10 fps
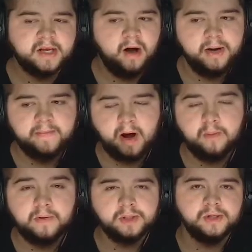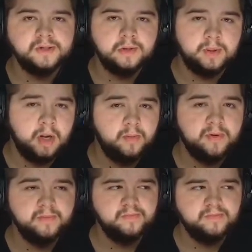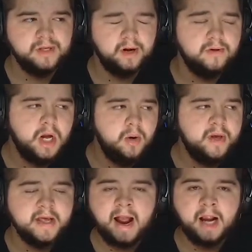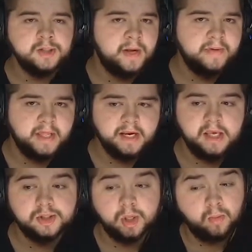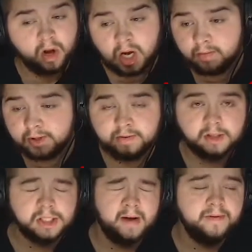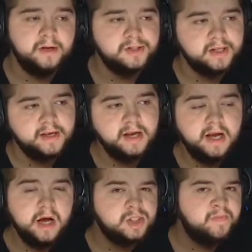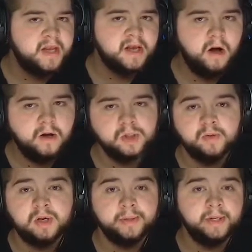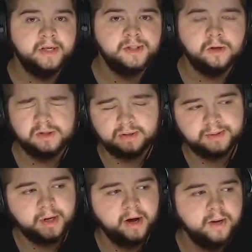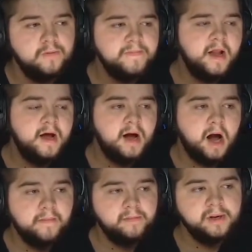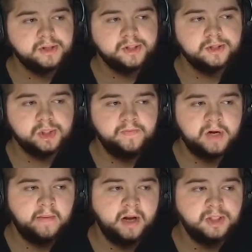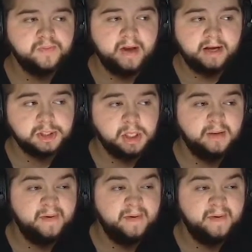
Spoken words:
gutted about because I do feel like we can handle them in the league, so why can't we do it in the Champions League? It's a bit gutting because we could have at least got to the final. We lost to the Super Cup against PSG.